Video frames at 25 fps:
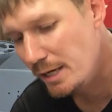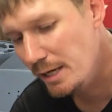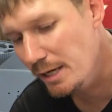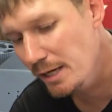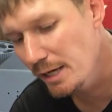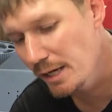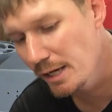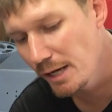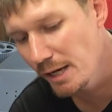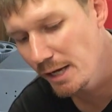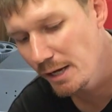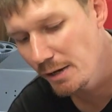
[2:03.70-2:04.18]

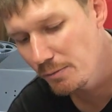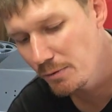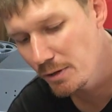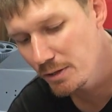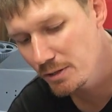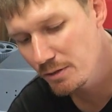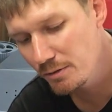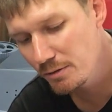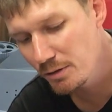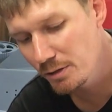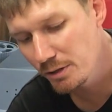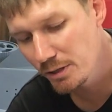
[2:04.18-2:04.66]

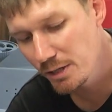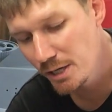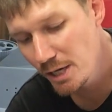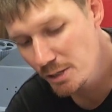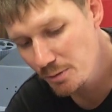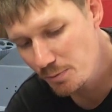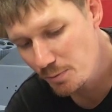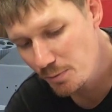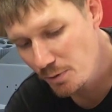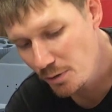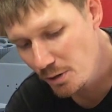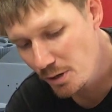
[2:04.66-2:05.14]
Once I've got the
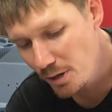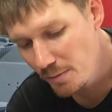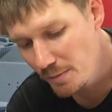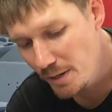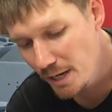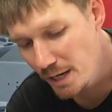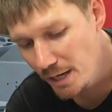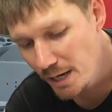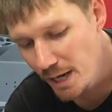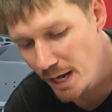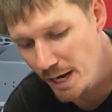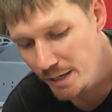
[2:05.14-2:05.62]
Etch
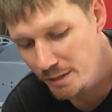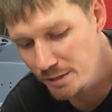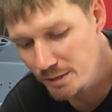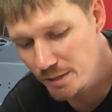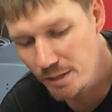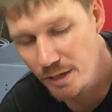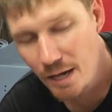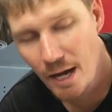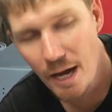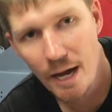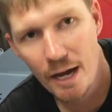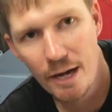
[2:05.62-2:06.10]
Primer later
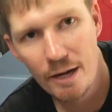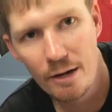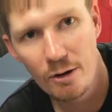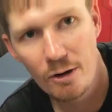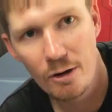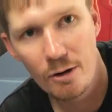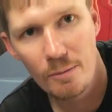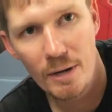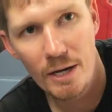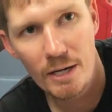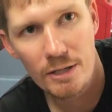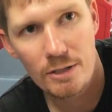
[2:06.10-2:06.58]
today,
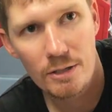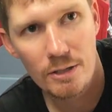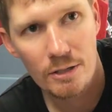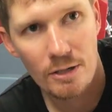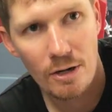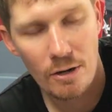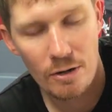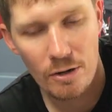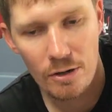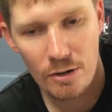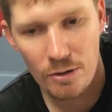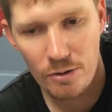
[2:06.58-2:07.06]
I'm actually
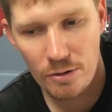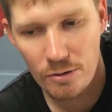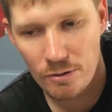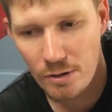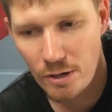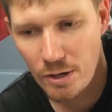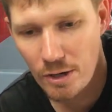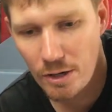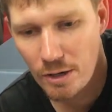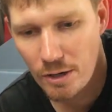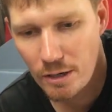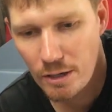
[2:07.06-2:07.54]
going to
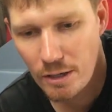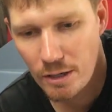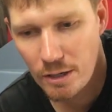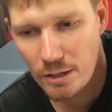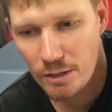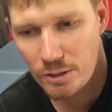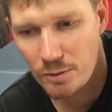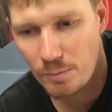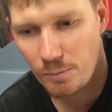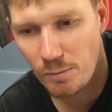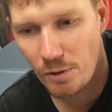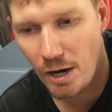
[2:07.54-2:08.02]

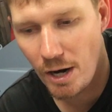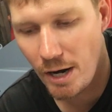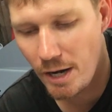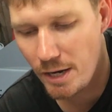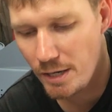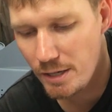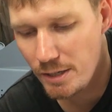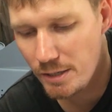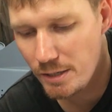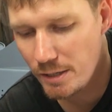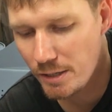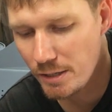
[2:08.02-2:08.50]

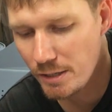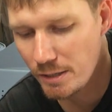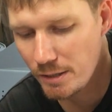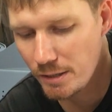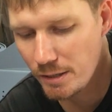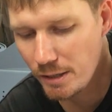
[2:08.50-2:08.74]
spray